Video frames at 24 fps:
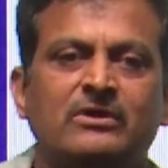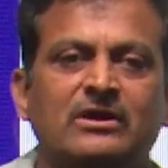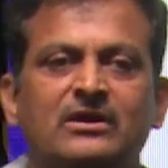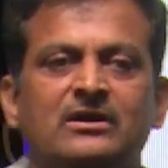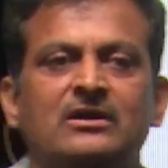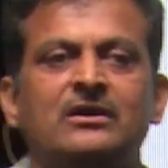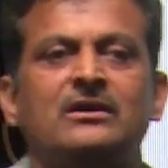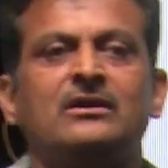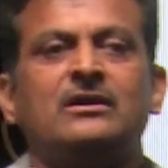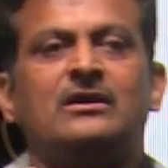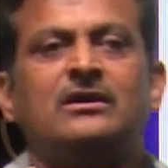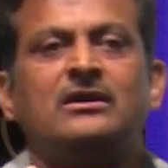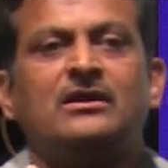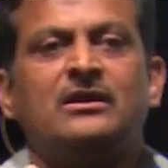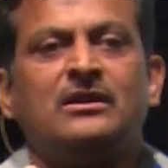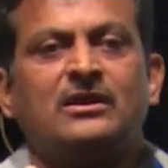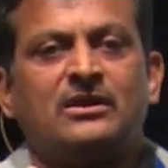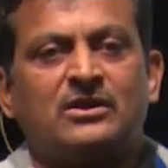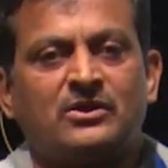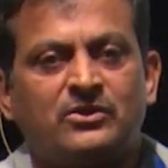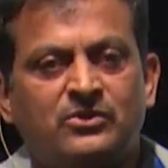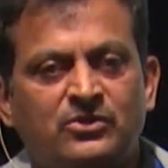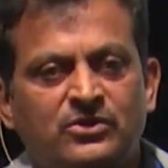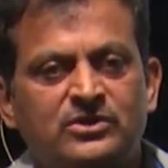a
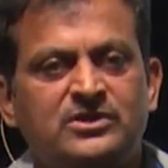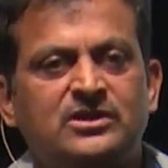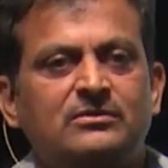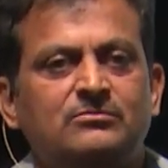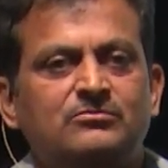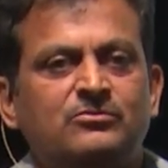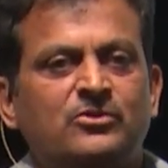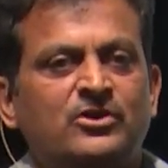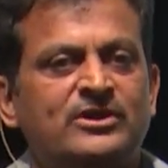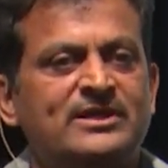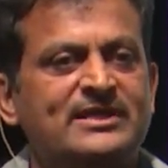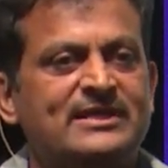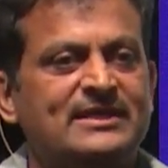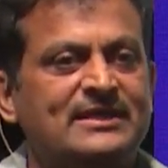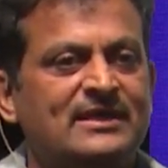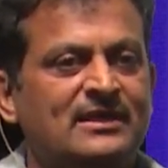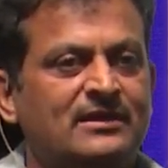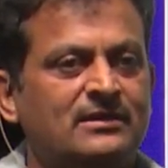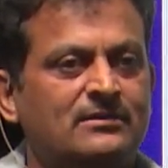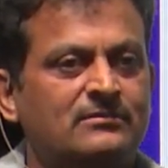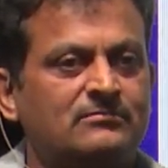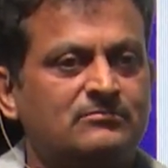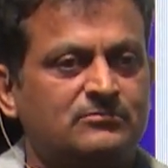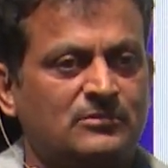good monetary
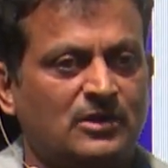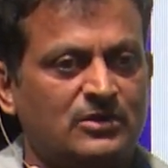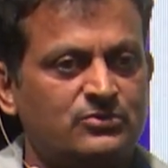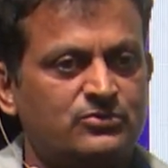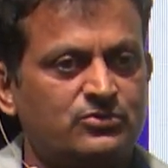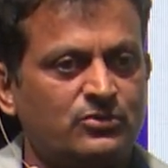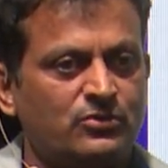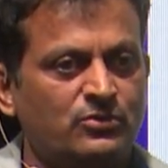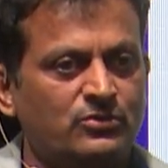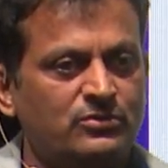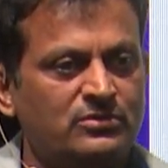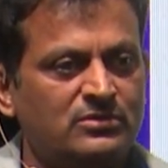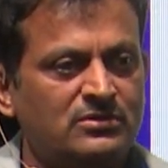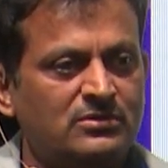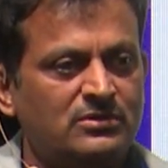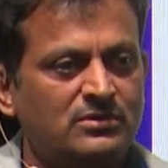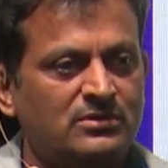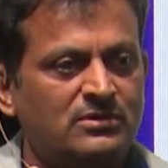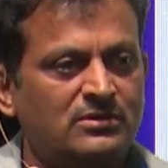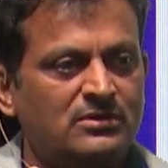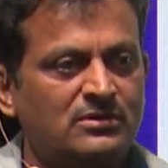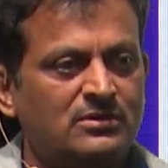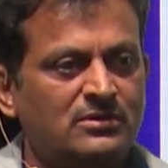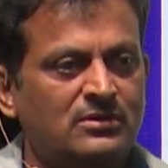control,
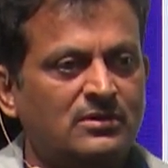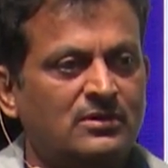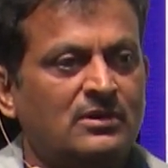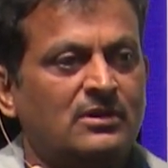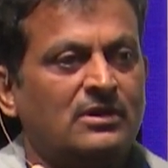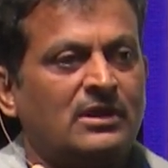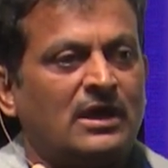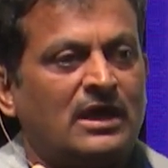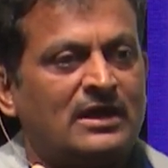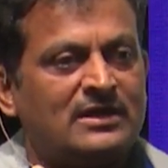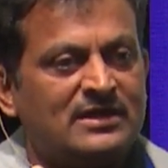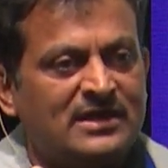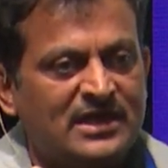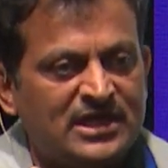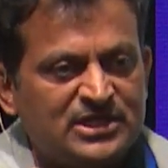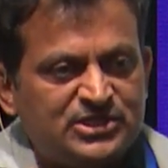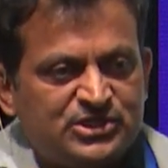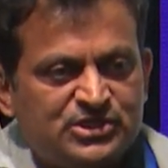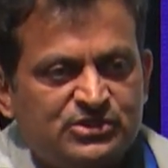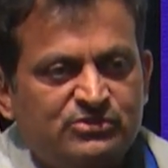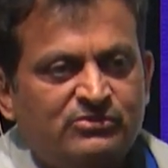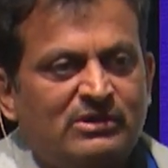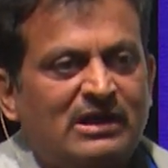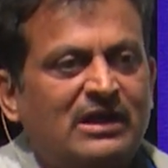unless
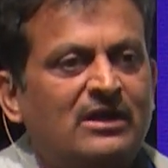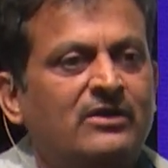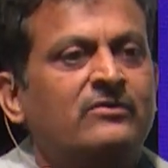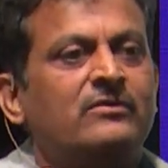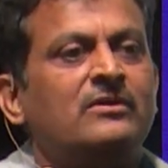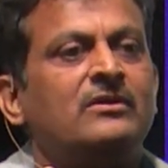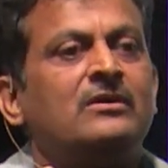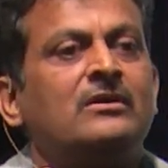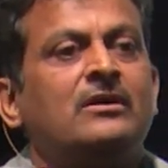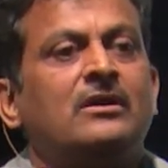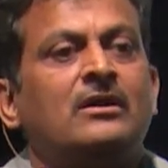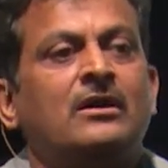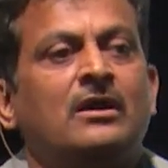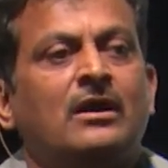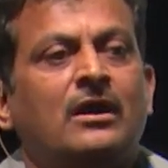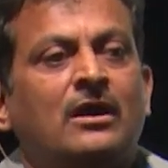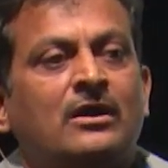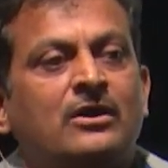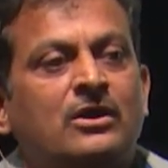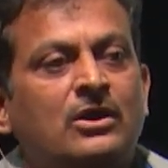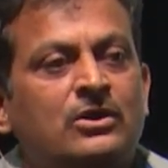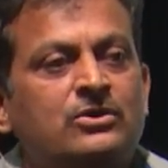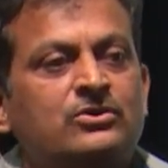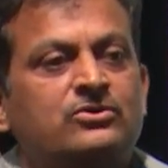you have a
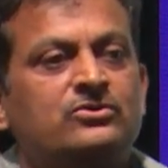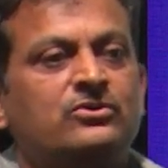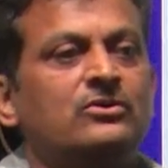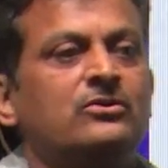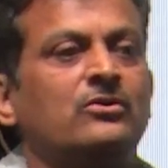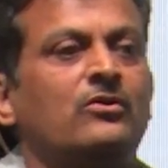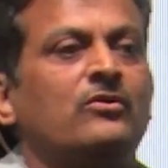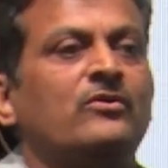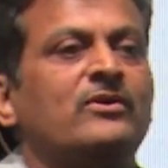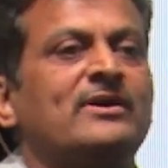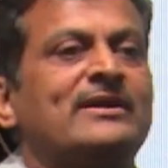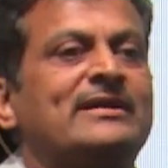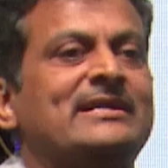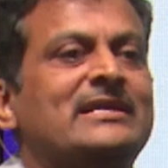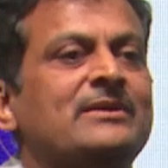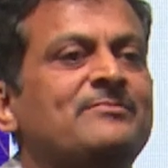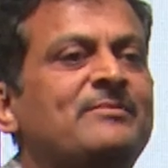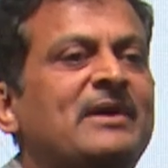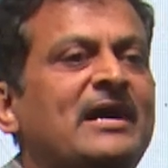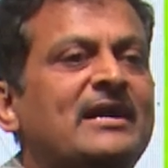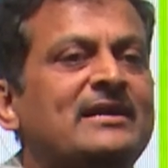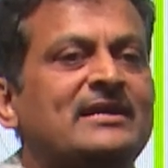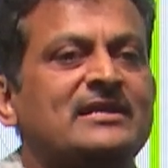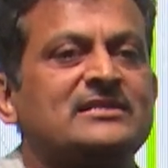control over
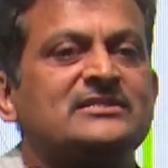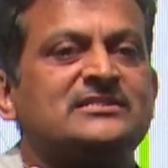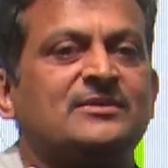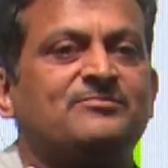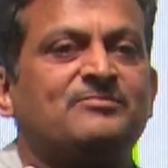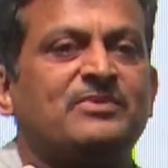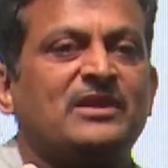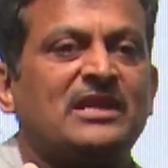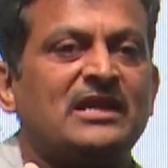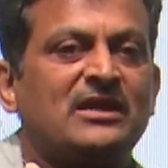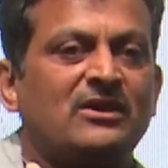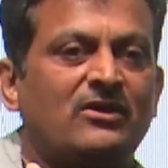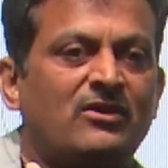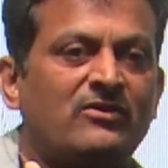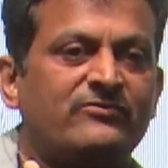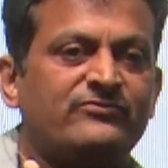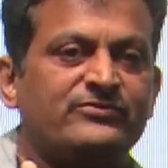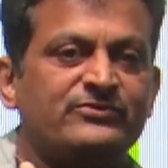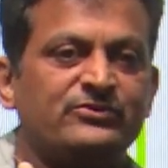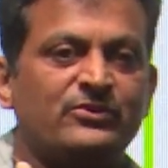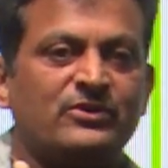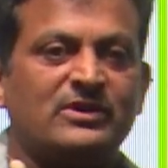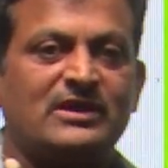demand and supply of your